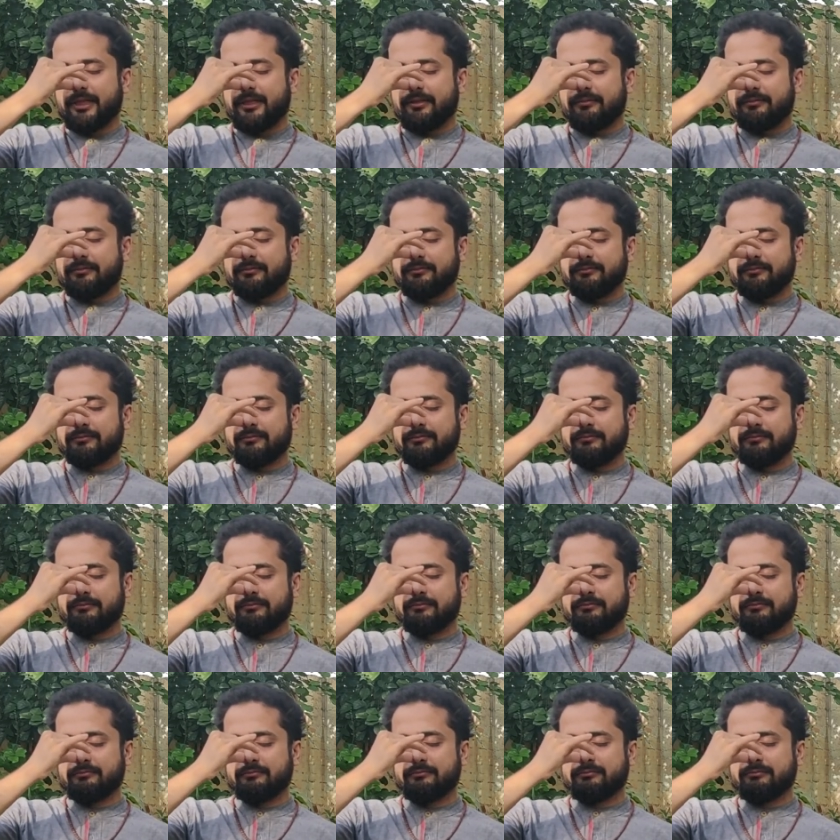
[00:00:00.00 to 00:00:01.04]

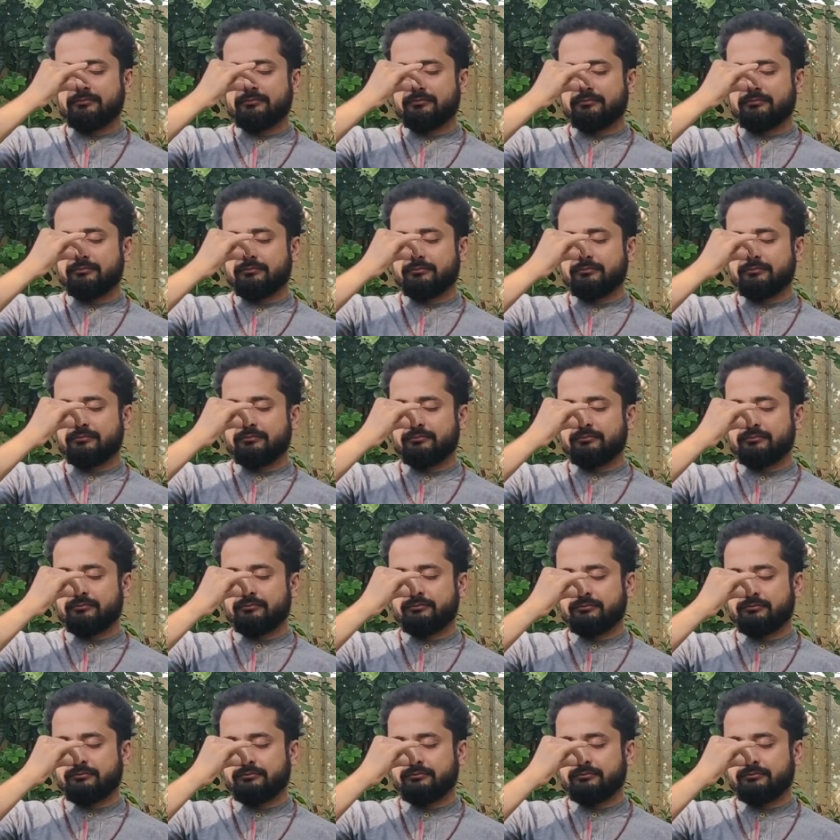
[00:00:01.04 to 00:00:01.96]
(no one is talking)